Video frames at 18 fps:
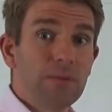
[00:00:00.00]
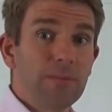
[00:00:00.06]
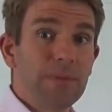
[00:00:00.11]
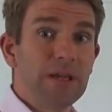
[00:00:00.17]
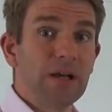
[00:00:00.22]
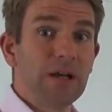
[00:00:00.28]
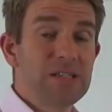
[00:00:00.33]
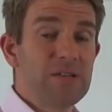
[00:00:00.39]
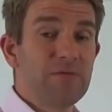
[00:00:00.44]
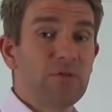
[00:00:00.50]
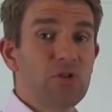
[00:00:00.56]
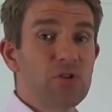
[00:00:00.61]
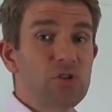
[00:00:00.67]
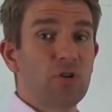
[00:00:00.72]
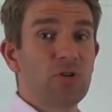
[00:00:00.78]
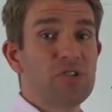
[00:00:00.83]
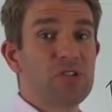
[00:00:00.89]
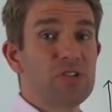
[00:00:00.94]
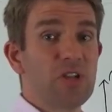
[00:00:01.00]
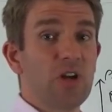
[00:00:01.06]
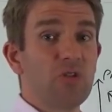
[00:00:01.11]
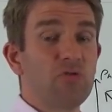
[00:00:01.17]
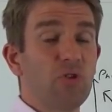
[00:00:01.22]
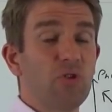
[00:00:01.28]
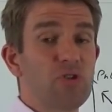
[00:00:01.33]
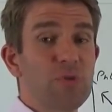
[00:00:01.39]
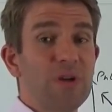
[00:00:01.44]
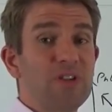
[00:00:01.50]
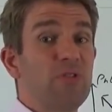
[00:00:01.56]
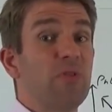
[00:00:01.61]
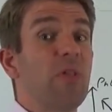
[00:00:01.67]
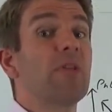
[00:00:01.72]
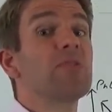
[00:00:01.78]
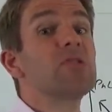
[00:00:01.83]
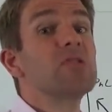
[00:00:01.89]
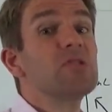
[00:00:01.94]
because even though it's costing us $100, we're actually on
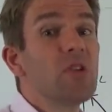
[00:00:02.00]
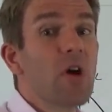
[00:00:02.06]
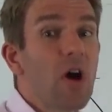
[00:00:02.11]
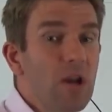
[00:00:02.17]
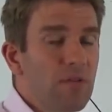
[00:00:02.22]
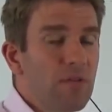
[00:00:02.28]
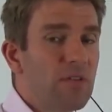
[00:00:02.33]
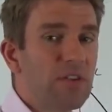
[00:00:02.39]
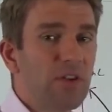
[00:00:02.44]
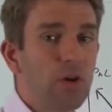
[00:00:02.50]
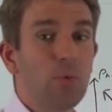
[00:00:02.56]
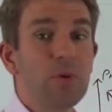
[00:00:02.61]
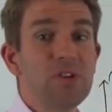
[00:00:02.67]
the other side of the deal.